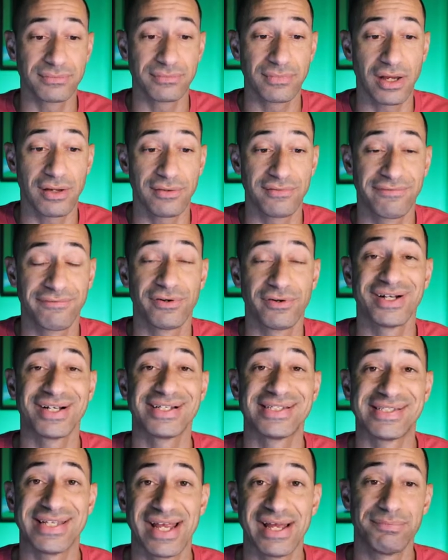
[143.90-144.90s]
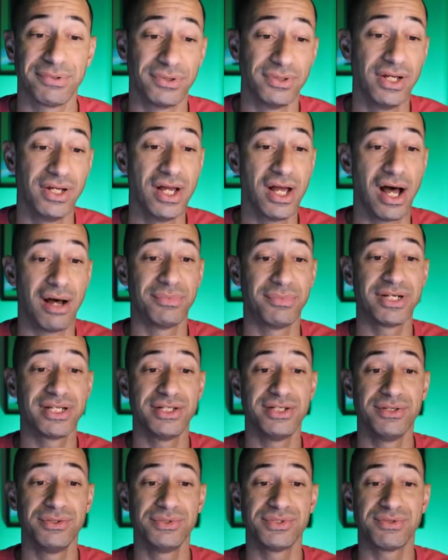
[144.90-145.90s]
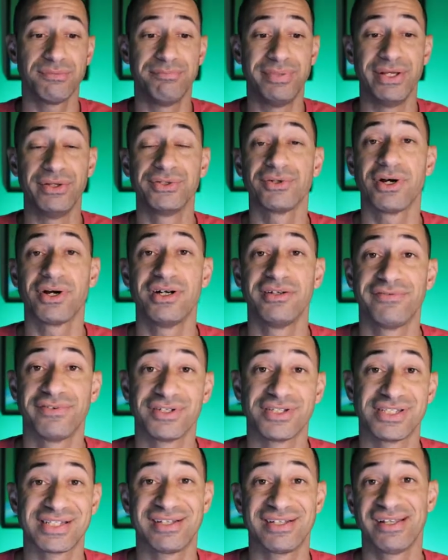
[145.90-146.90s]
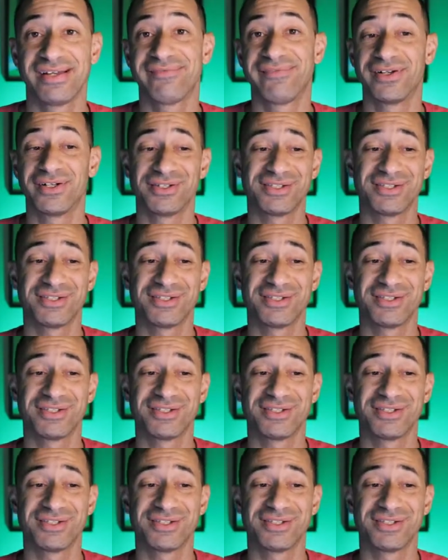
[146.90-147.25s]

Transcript: for example, I'm going to use Builderall versus ClickFunnels.